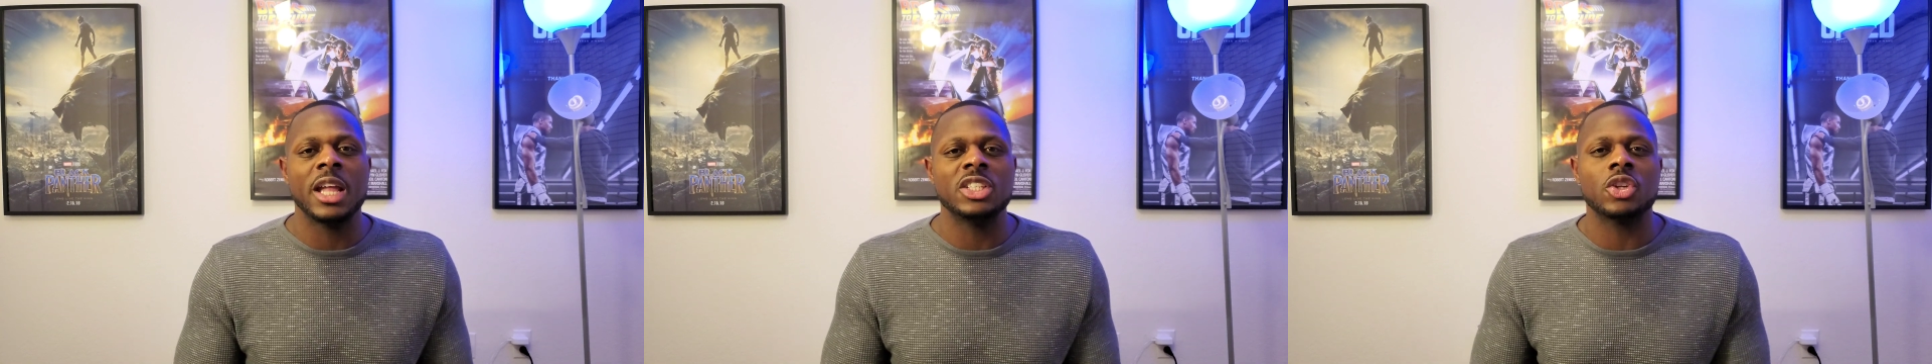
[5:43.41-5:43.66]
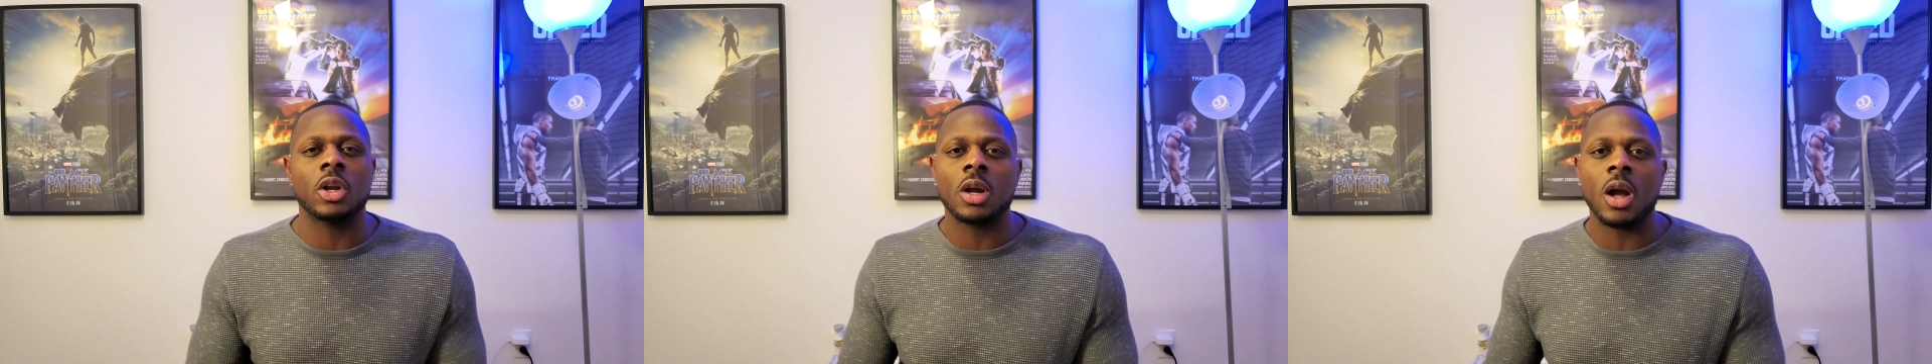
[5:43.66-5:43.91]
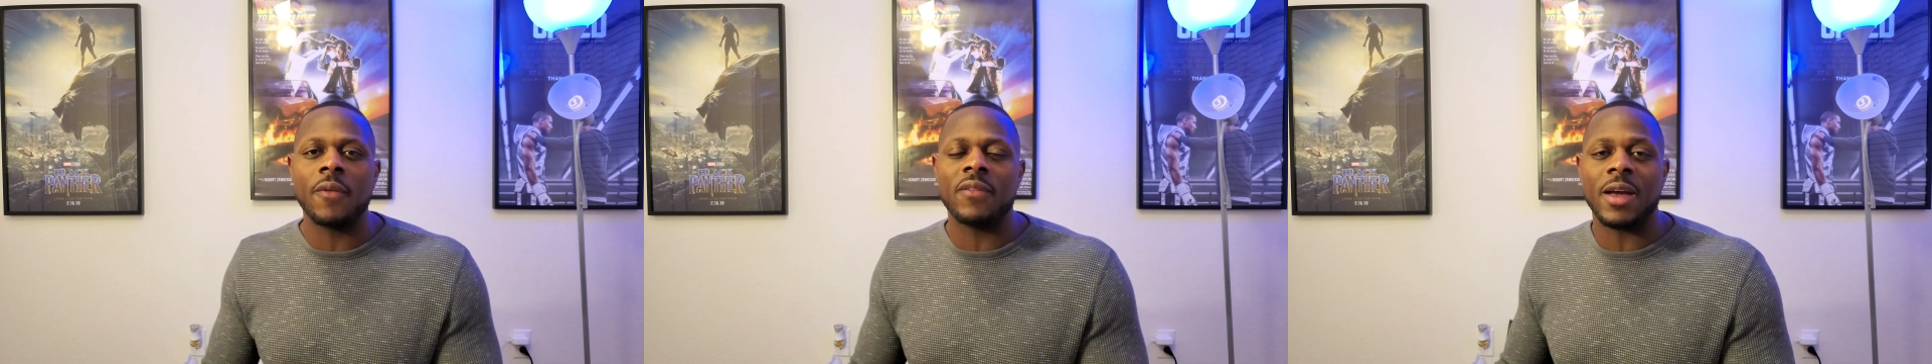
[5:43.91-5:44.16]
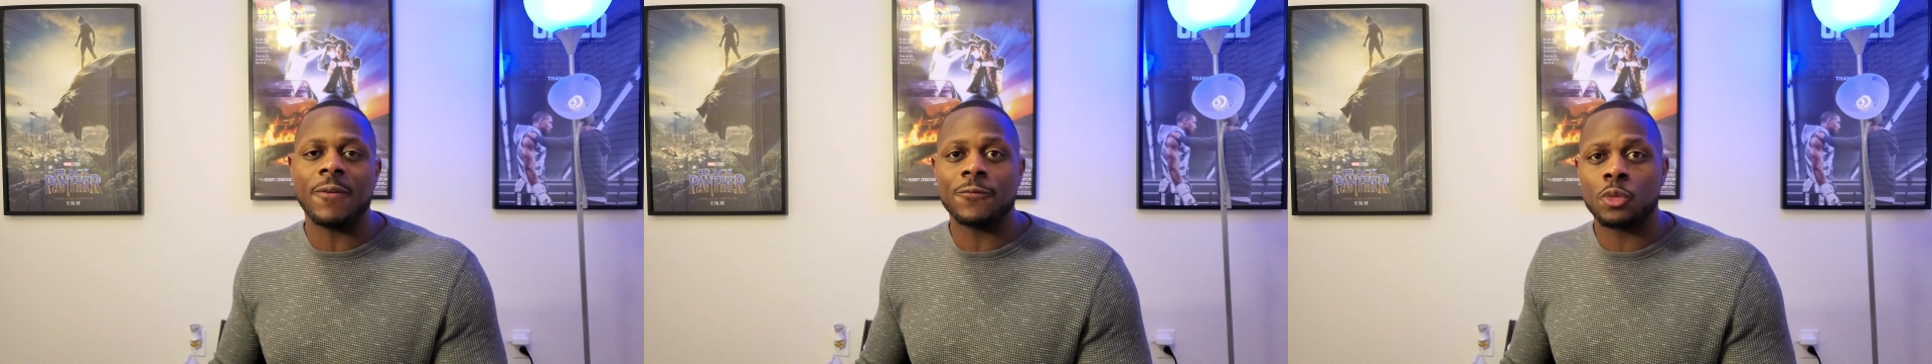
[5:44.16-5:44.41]
It's starting
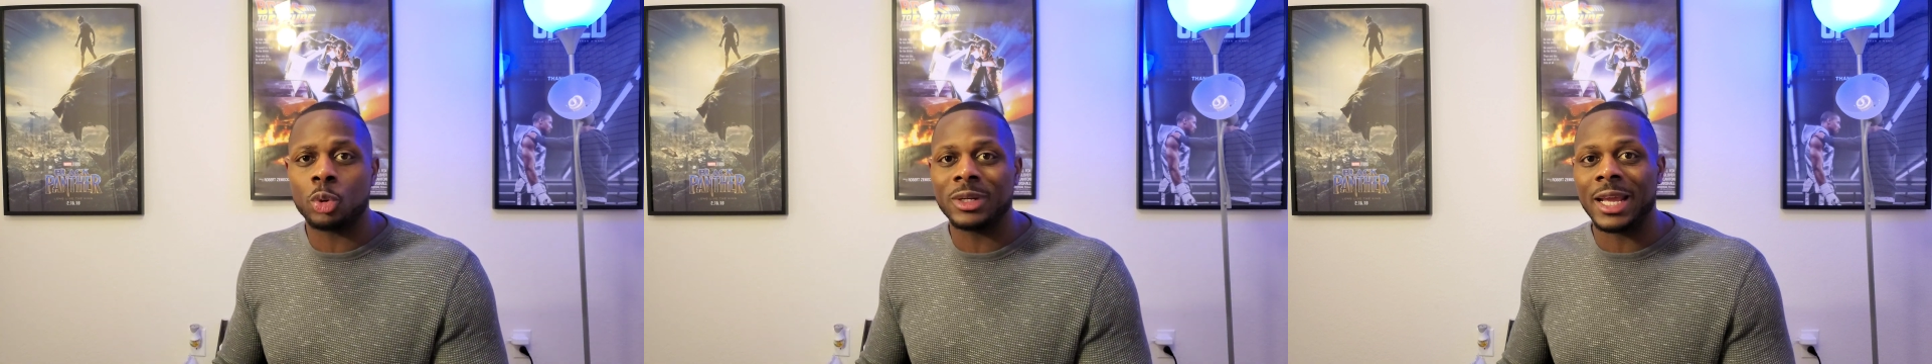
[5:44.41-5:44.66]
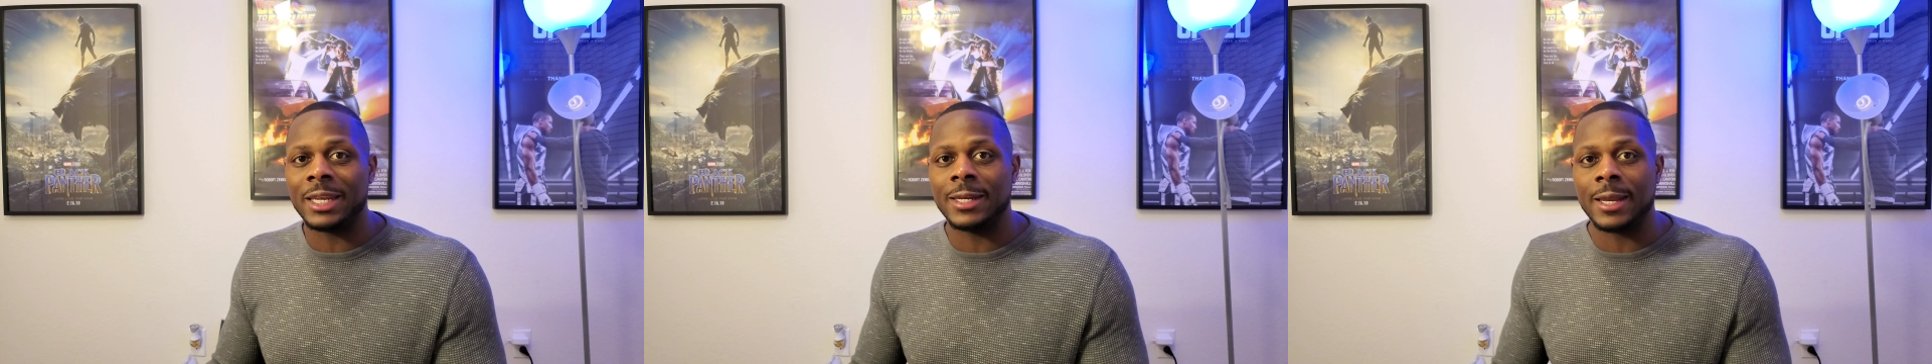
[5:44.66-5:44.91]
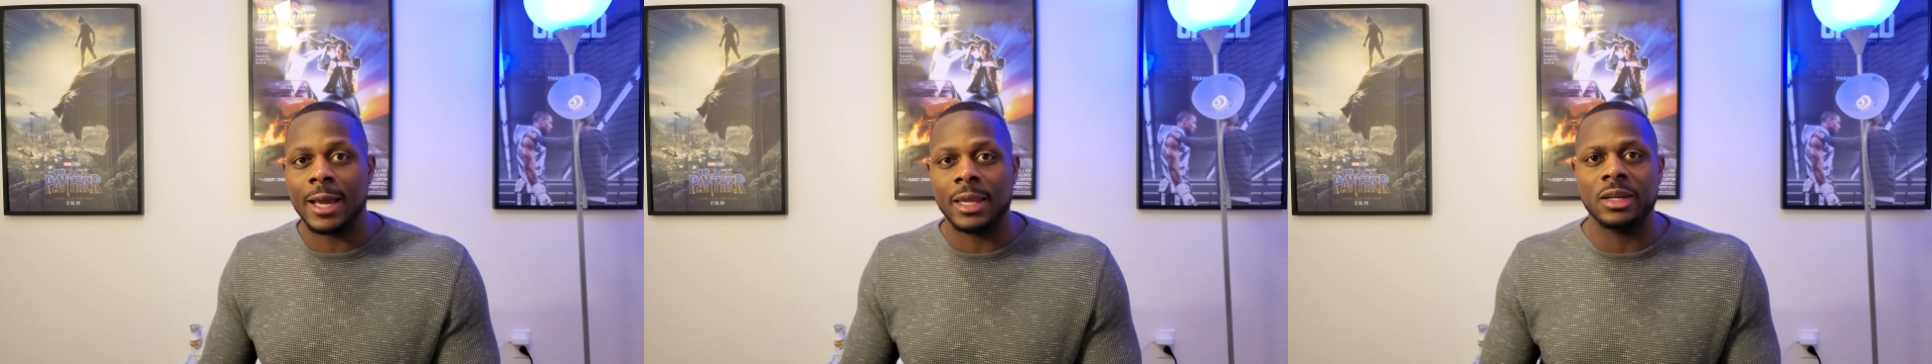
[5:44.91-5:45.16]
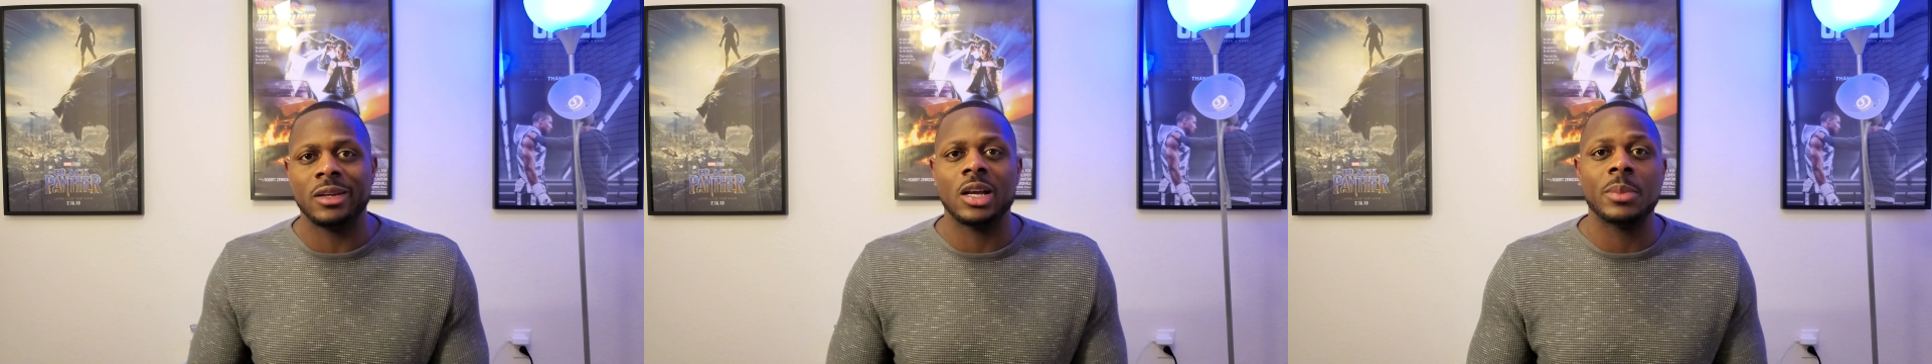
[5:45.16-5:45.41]
off at
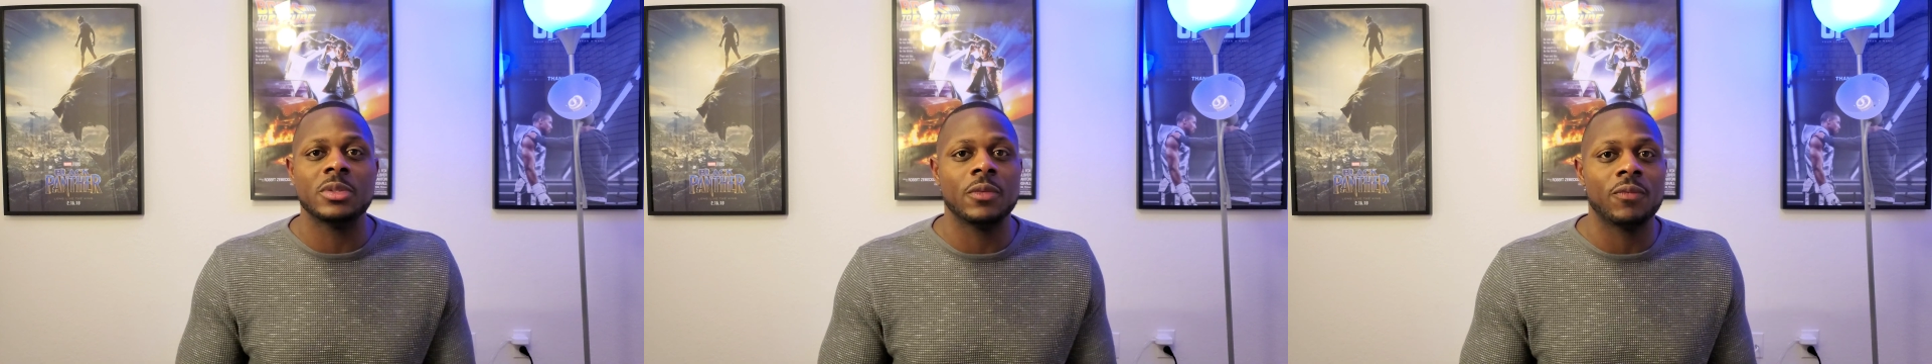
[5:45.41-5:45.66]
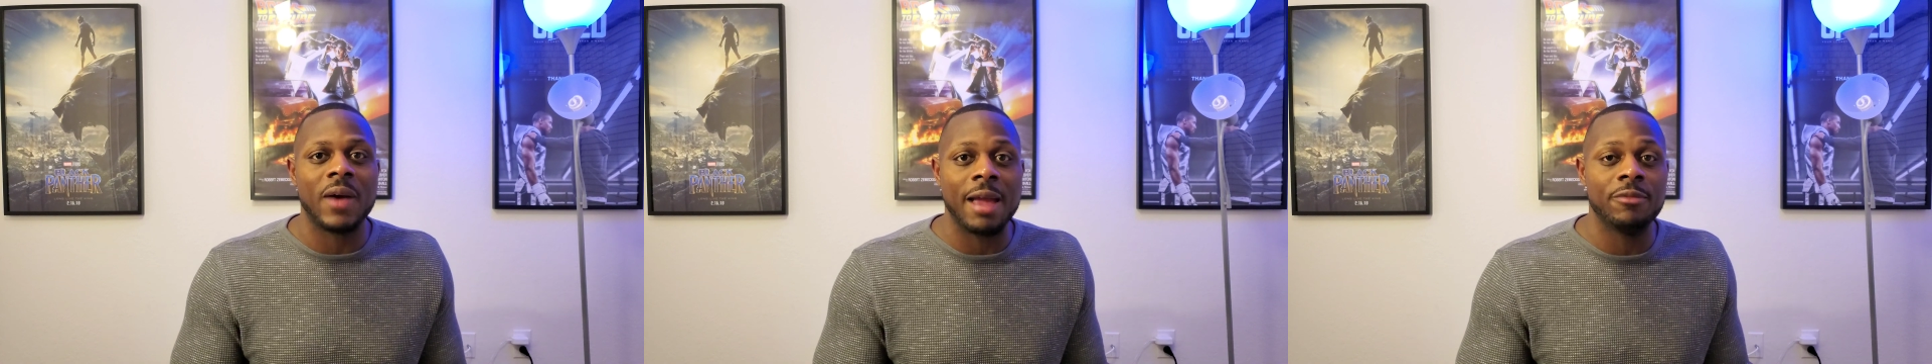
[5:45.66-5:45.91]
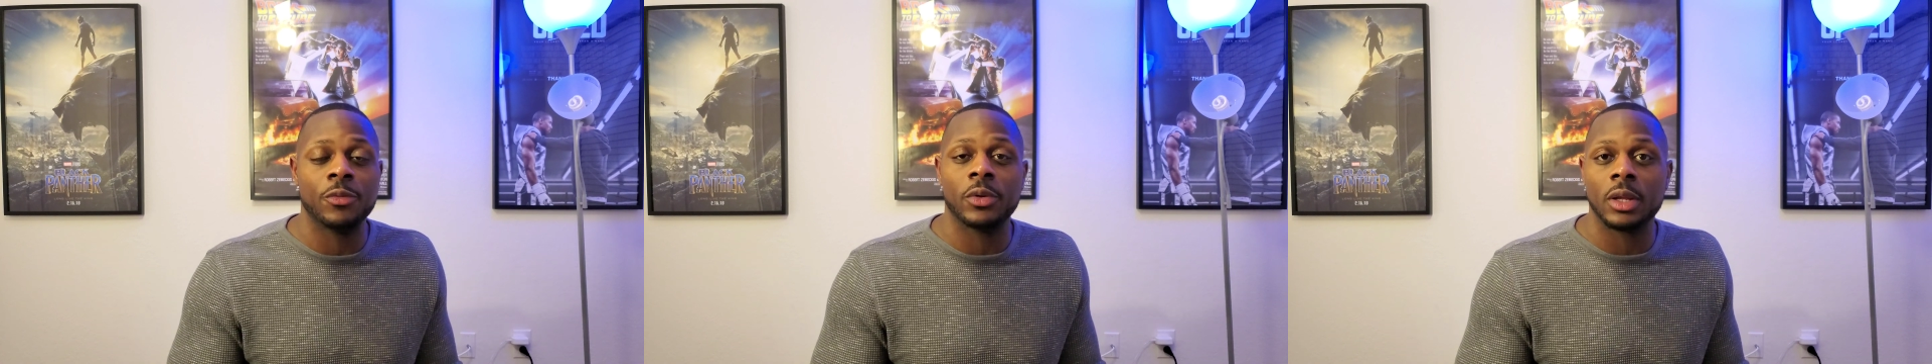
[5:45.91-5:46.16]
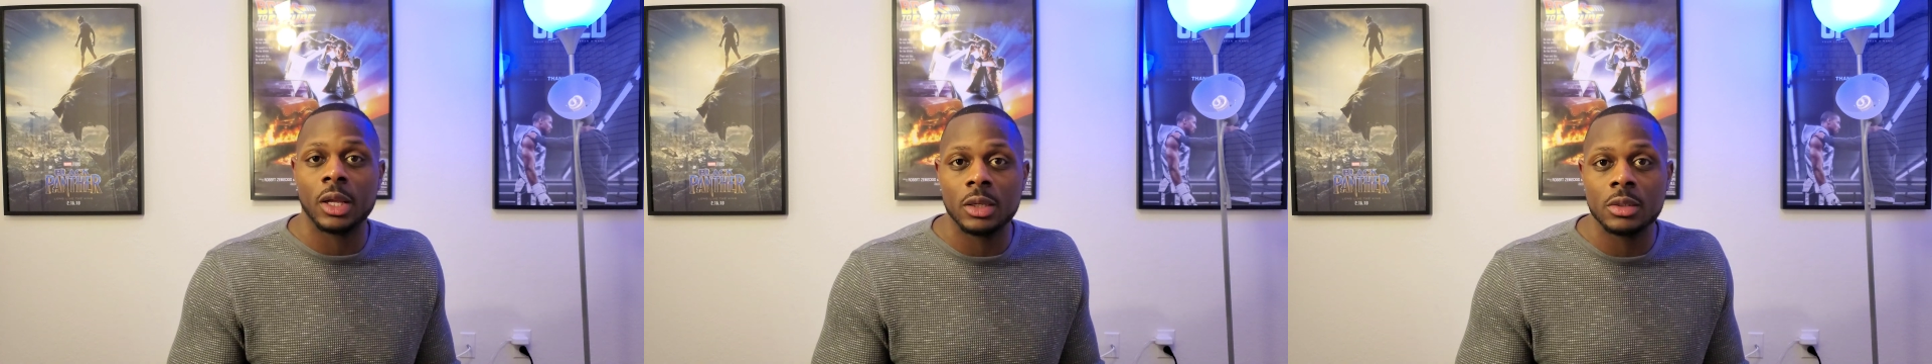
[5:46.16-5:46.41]
$499, and it comes in 5
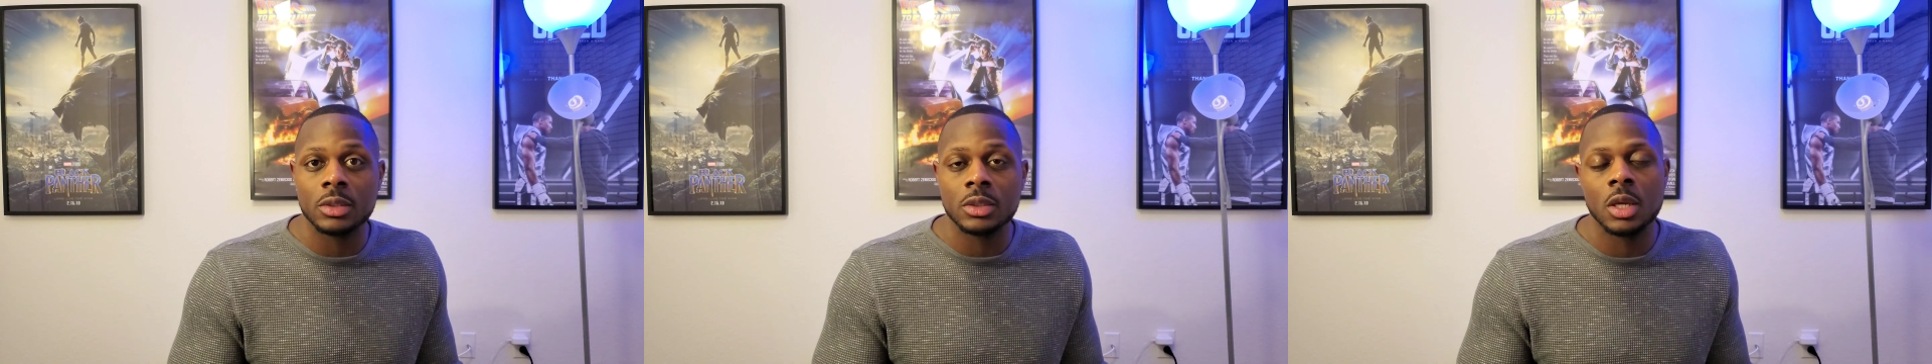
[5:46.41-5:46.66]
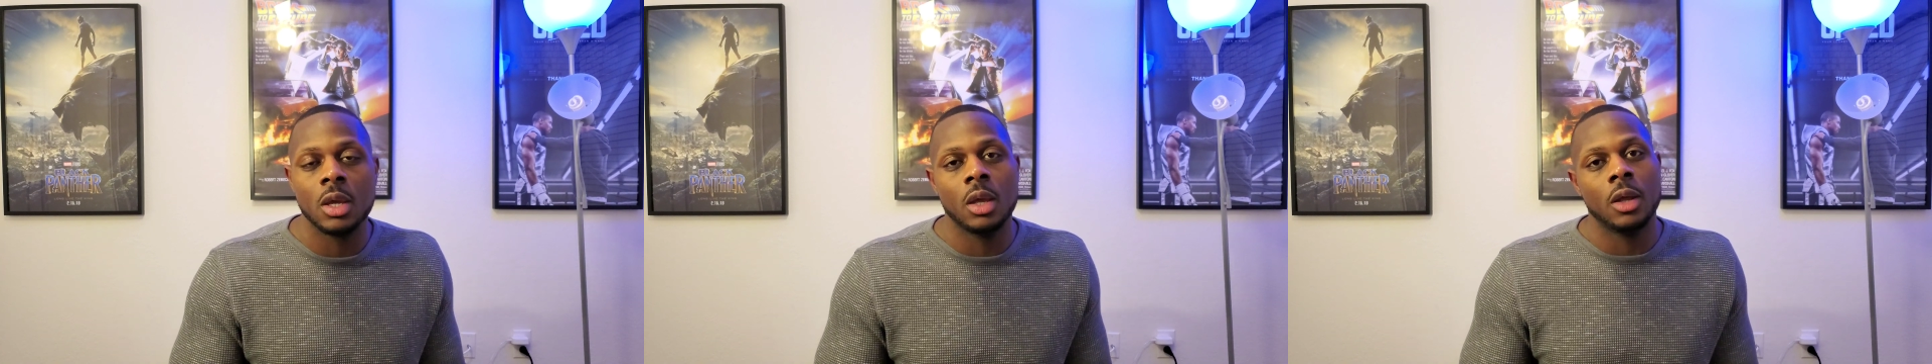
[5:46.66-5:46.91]
different colors.